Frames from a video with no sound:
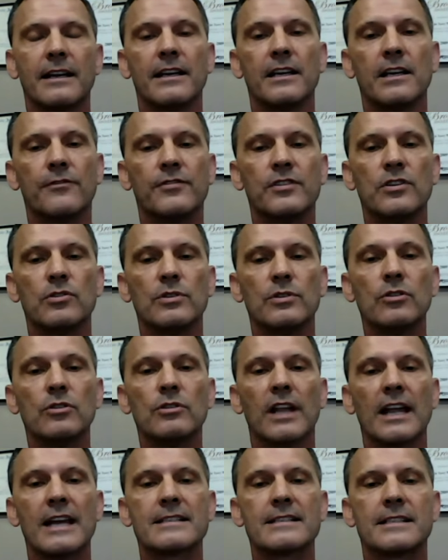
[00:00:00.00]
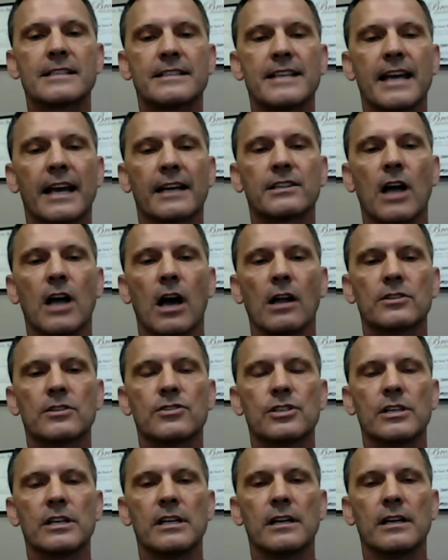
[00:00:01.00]
If you utilize the
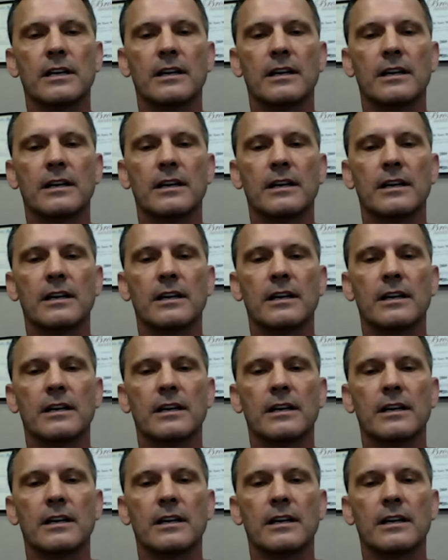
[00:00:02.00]
technology